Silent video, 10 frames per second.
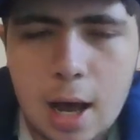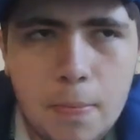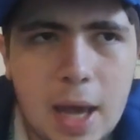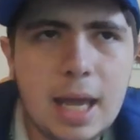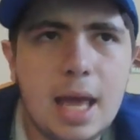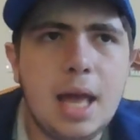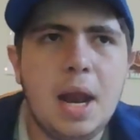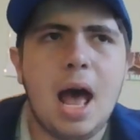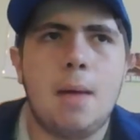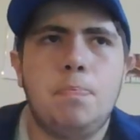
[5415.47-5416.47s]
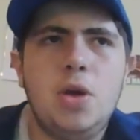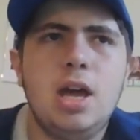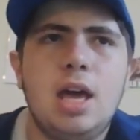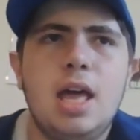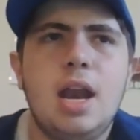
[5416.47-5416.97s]
Pick it up,
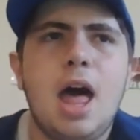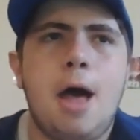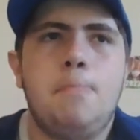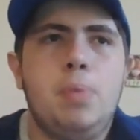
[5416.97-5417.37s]
pick it up,